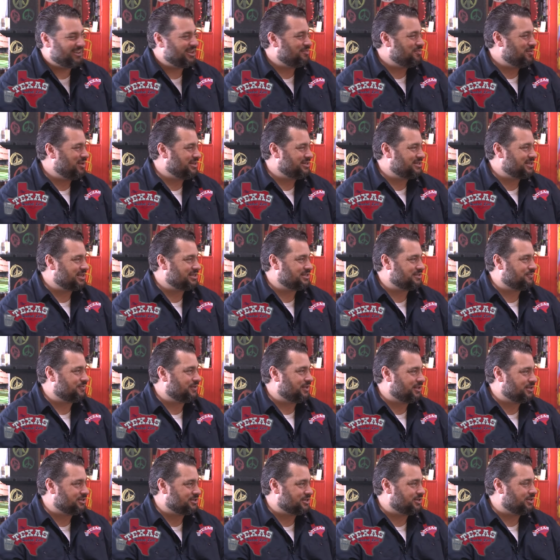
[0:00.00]
I mean, it takes a
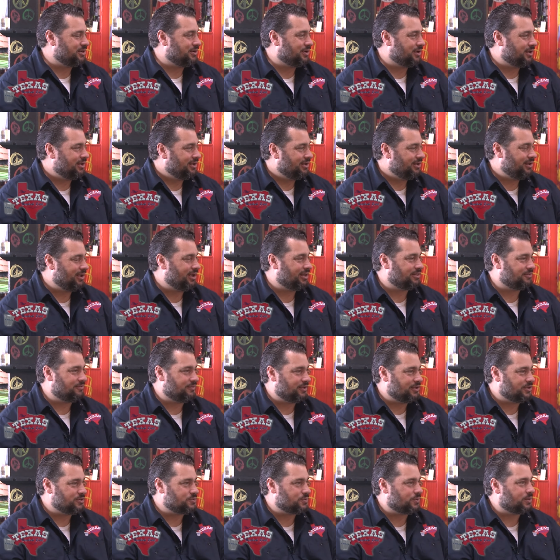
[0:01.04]
village, and you you got the
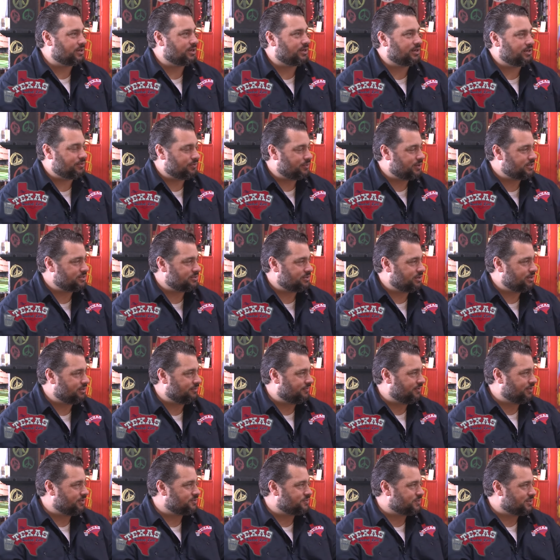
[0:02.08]
village working on the restaurant, and the
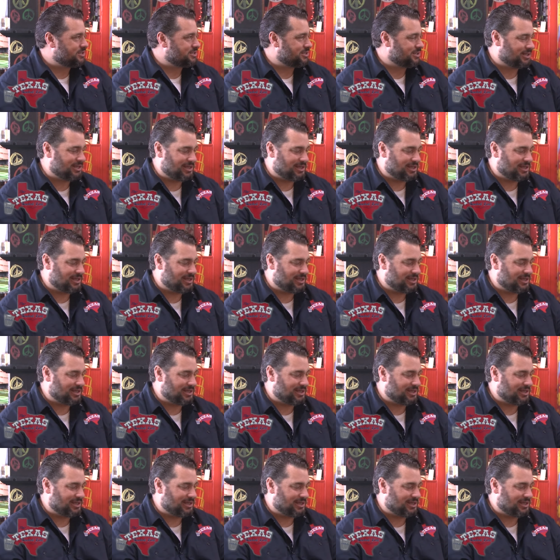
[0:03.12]
village watching the